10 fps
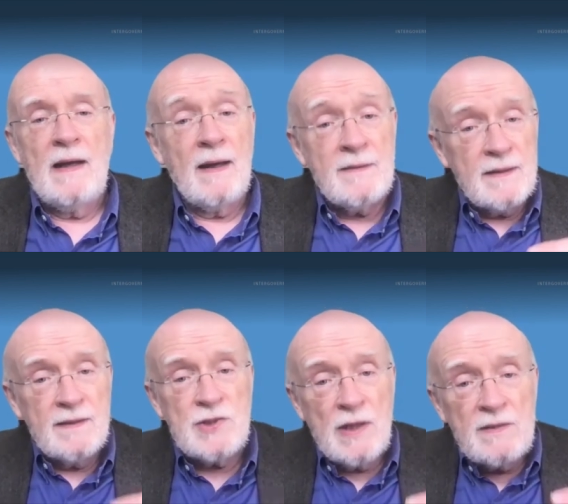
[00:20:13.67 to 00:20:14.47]
under
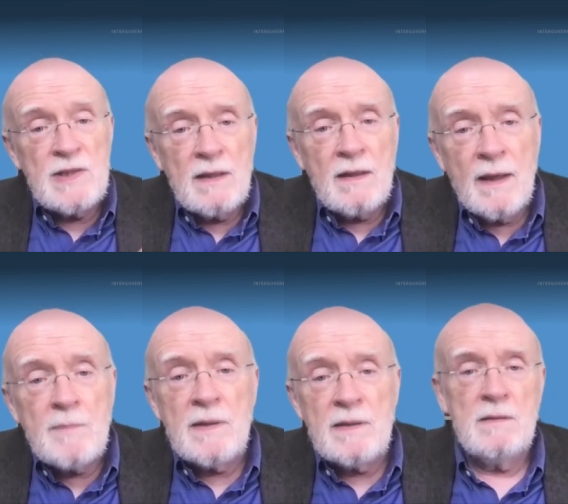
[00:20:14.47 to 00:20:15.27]
a changing
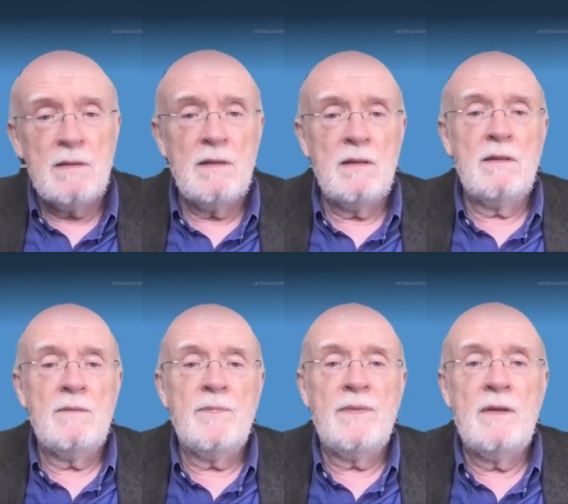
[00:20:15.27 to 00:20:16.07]
climate,
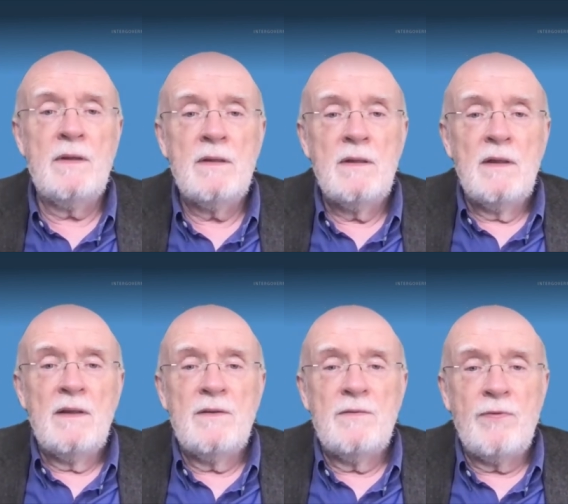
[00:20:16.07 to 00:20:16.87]
um, the,
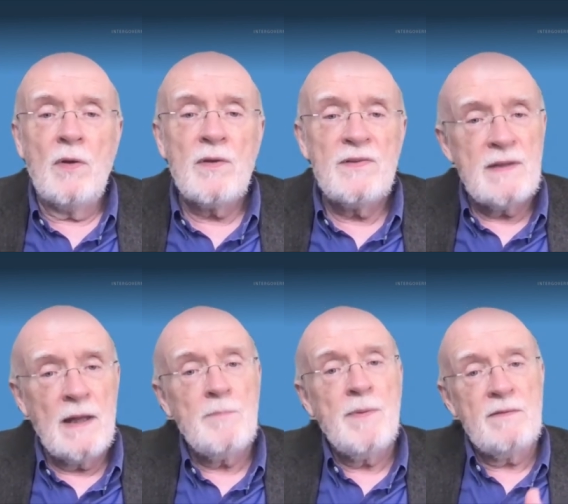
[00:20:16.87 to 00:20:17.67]
the forests
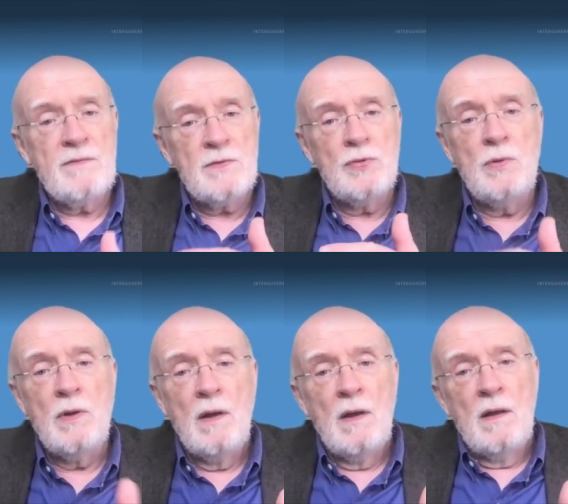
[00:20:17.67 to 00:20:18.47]
help us to,